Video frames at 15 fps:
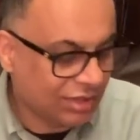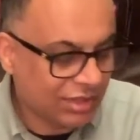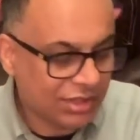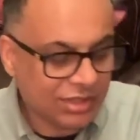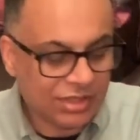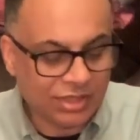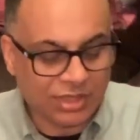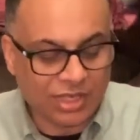This
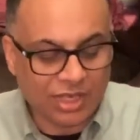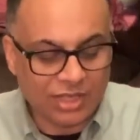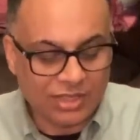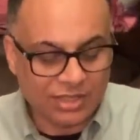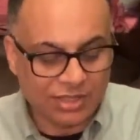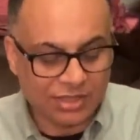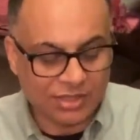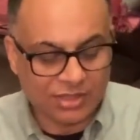is the
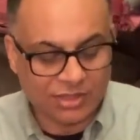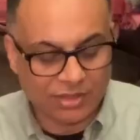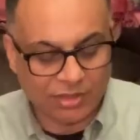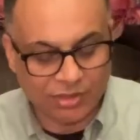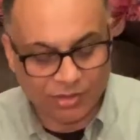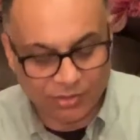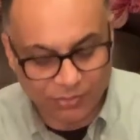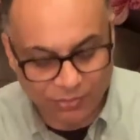tightest
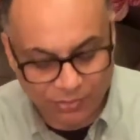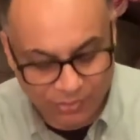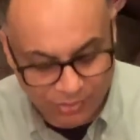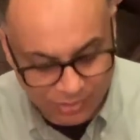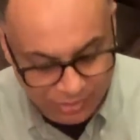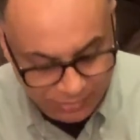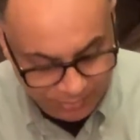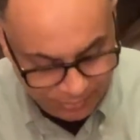of
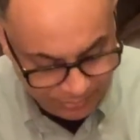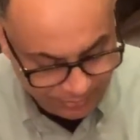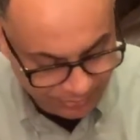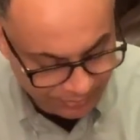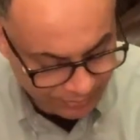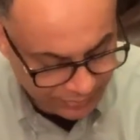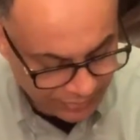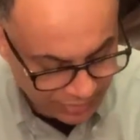
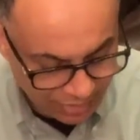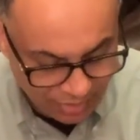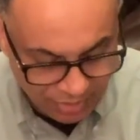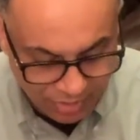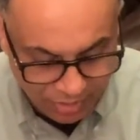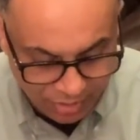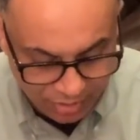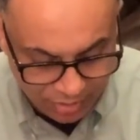
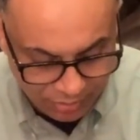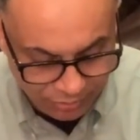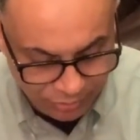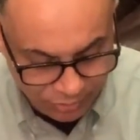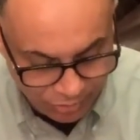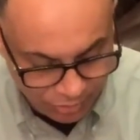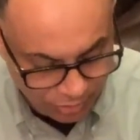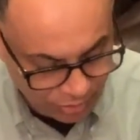all the
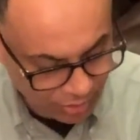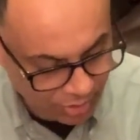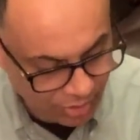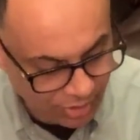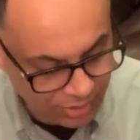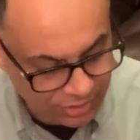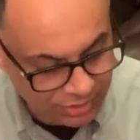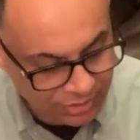4
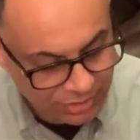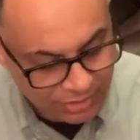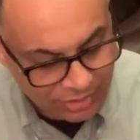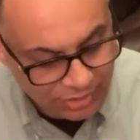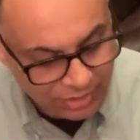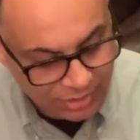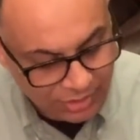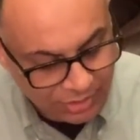card.
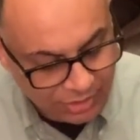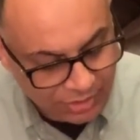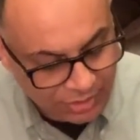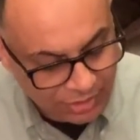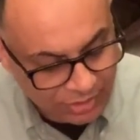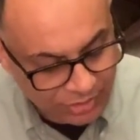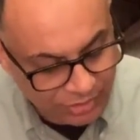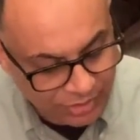
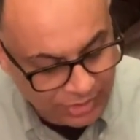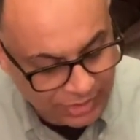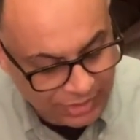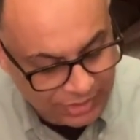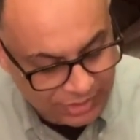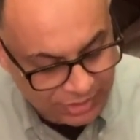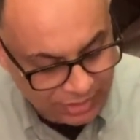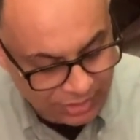You can
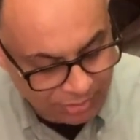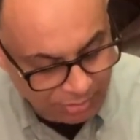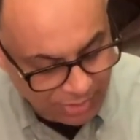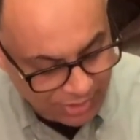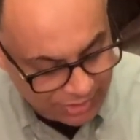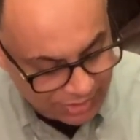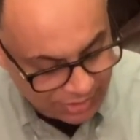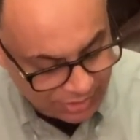actually
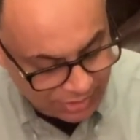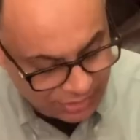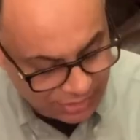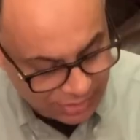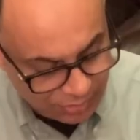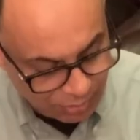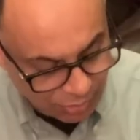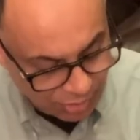imagine is
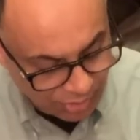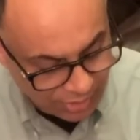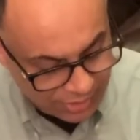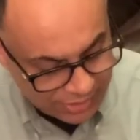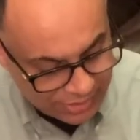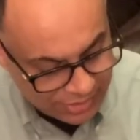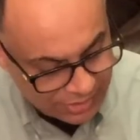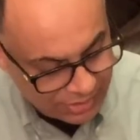the
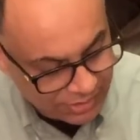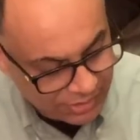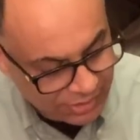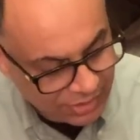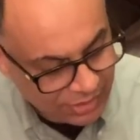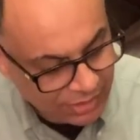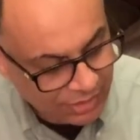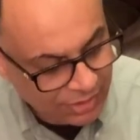smallest,
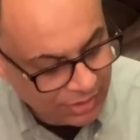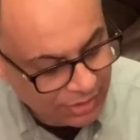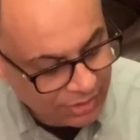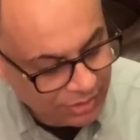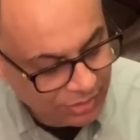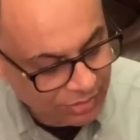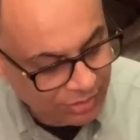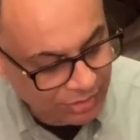
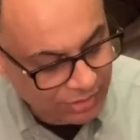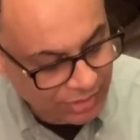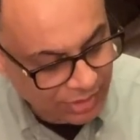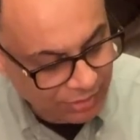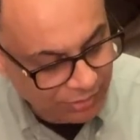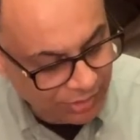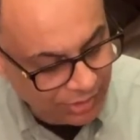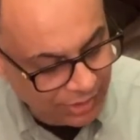so I
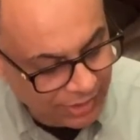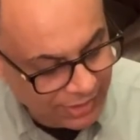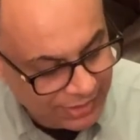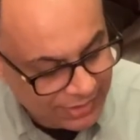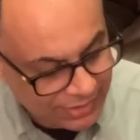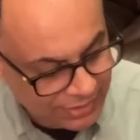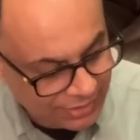have the less